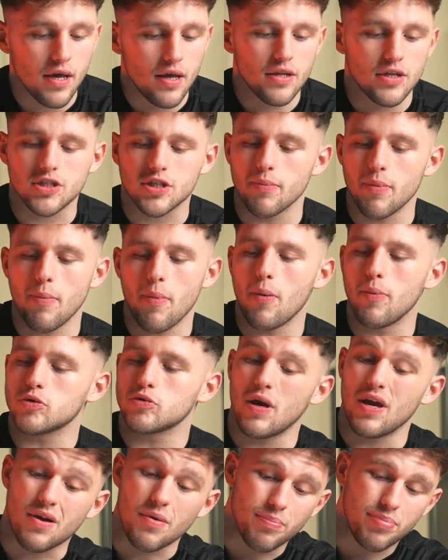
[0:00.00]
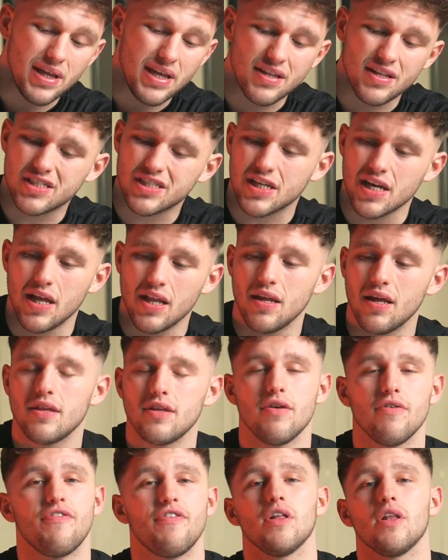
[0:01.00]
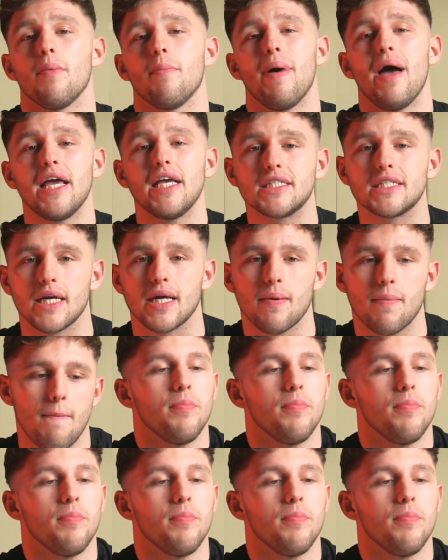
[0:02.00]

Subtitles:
There's going to be moments where you complete the skill and you feel amazing.